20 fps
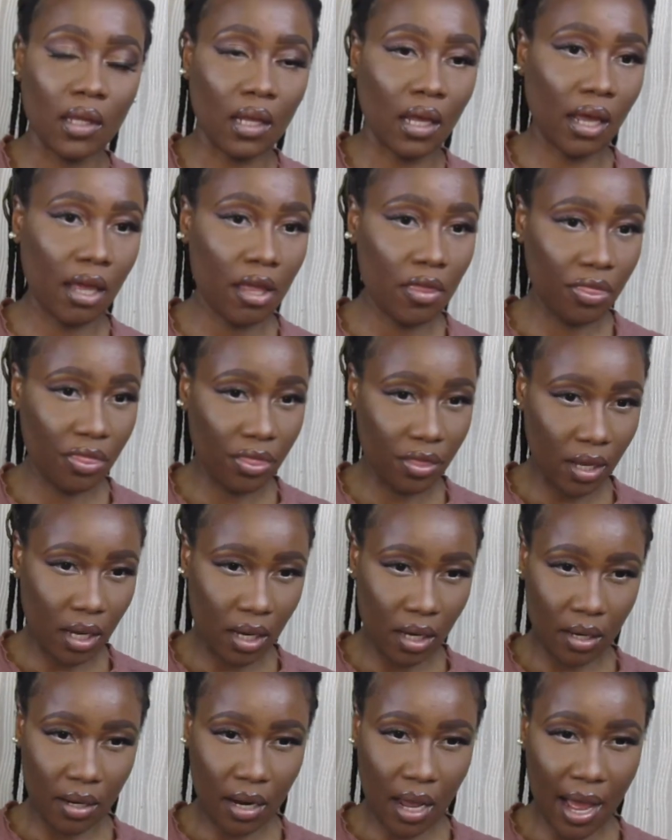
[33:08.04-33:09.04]
And
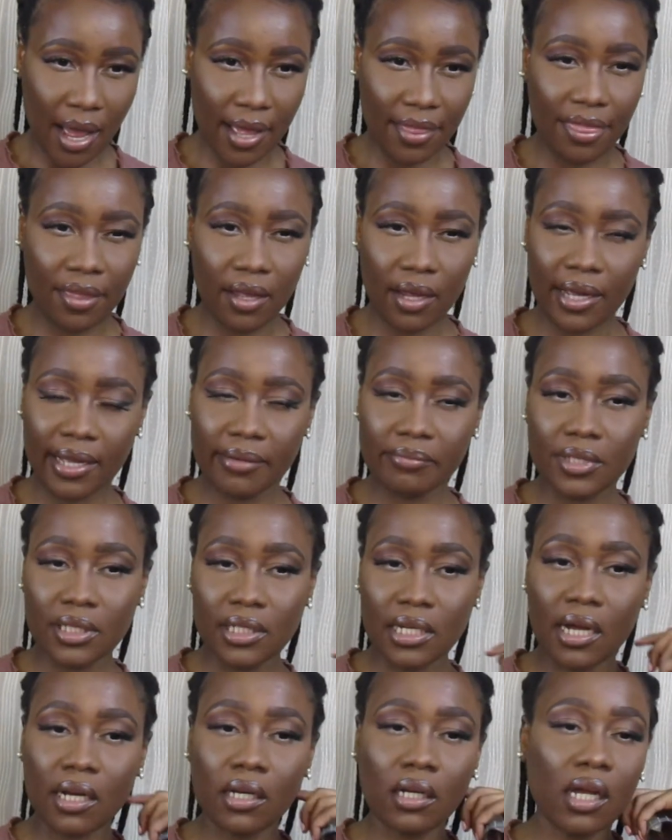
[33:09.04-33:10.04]
then I think I'm
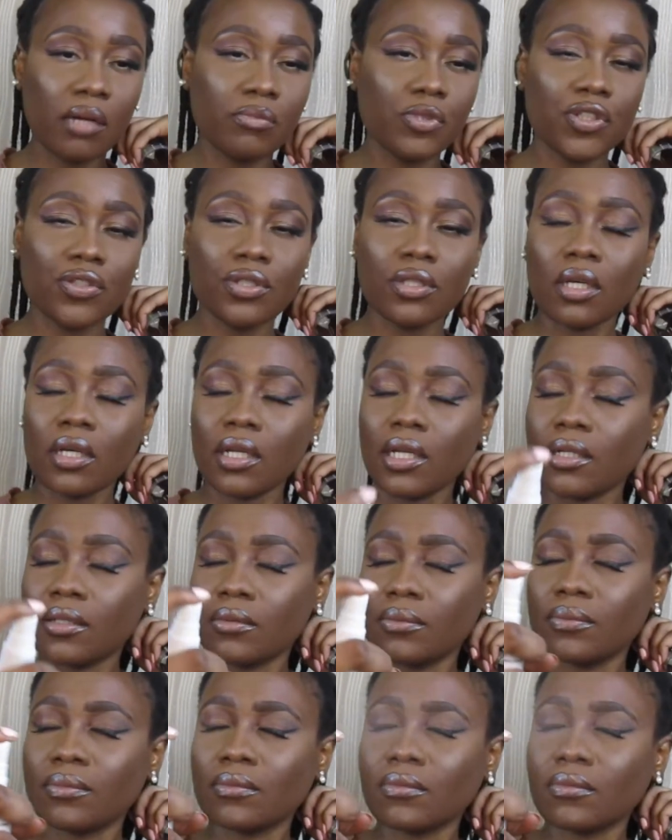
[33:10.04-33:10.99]
done. I'm just gonna